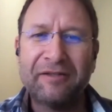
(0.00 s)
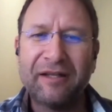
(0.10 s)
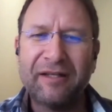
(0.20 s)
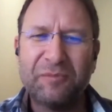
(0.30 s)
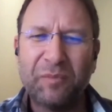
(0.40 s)

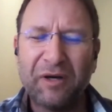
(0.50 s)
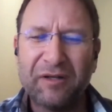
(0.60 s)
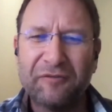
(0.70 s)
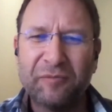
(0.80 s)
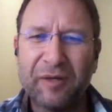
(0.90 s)
That's
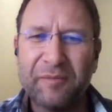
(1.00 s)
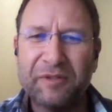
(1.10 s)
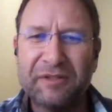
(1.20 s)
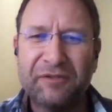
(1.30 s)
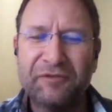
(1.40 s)
part of my
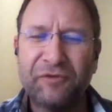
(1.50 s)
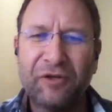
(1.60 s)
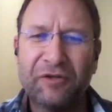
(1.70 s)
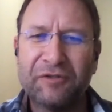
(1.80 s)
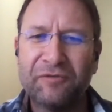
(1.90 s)
business
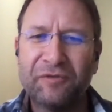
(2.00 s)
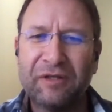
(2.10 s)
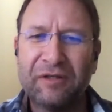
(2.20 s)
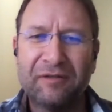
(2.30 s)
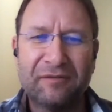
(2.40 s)

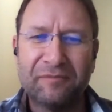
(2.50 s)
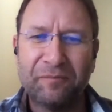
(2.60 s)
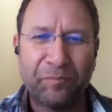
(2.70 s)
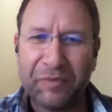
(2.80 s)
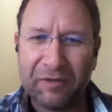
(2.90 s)
philosophy.
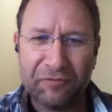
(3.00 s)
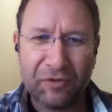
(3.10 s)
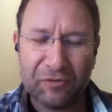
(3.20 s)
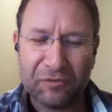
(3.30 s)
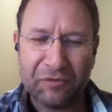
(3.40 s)

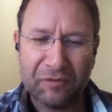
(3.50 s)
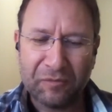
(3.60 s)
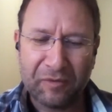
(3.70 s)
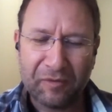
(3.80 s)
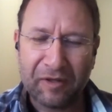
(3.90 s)
If you're
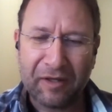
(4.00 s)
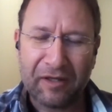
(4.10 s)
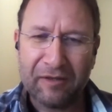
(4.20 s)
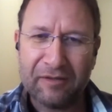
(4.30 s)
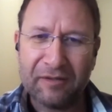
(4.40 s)

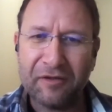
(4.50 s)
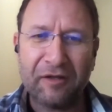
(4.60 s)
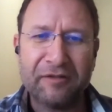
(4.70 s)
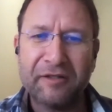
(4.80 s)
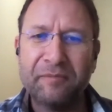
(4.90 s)
in the
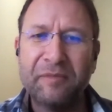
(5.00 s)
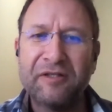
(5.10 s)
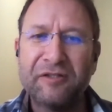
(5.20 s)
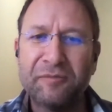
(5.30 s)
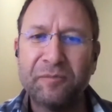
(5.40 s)

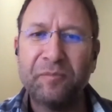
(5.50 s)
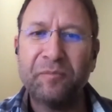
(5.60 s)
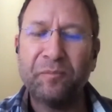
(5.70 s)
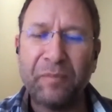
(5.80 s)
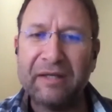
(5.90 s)
doldrums,
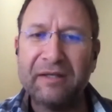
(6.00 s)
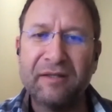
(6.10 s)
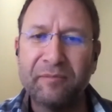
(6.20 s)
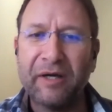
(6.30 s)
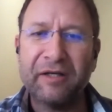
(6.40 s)

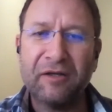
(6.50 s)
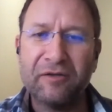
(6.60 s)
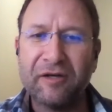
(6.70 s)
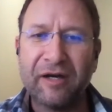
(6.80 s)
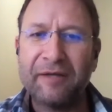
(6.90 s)
spend the
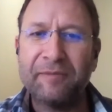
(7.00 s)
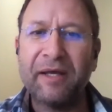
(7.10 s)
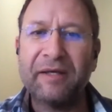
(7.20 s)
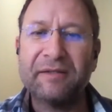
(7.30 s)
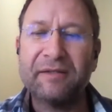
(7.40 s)
money right
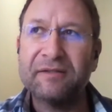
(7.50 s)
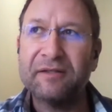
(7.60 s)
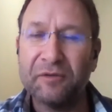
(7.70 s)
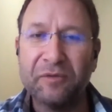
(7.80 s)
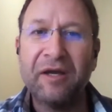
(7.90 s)
places.
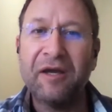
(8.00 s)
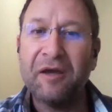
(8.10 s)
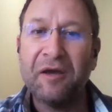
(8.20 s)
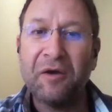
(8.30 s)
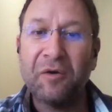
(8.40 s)
So
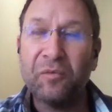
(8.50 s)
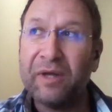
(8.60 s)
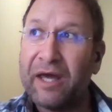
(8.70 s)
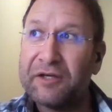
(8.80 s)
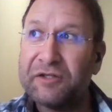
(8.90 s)

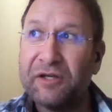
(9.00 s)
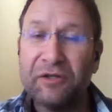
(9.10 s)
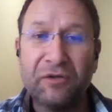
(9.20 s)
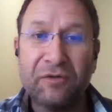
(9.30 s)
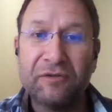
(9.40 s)
we actually
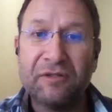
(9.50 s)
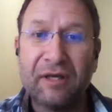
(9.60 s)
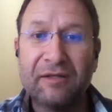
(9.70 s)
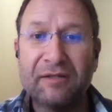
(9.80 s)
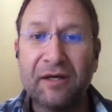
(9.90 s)
use
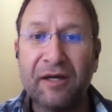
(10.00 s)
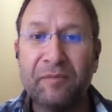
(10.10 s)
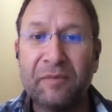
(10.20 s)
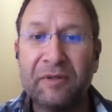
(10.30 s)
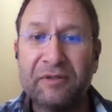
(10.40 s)
that
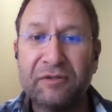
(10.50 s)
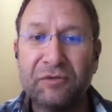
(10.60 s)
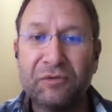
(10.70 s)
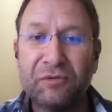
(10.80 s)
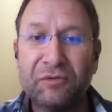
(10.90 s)
time
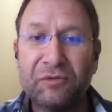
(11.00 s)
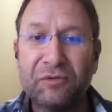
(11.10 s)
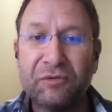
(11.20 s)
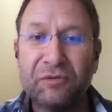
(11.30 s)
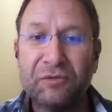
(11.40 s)

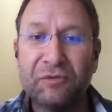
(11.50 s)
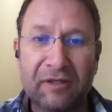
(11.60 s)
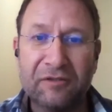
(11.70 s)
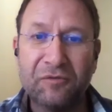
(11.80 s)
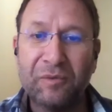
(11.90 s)
to do
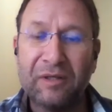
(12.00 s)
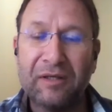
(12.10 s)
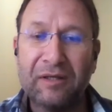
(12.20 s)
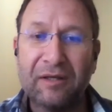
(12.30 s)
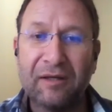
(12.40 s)
several
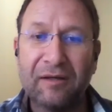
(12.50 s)
things.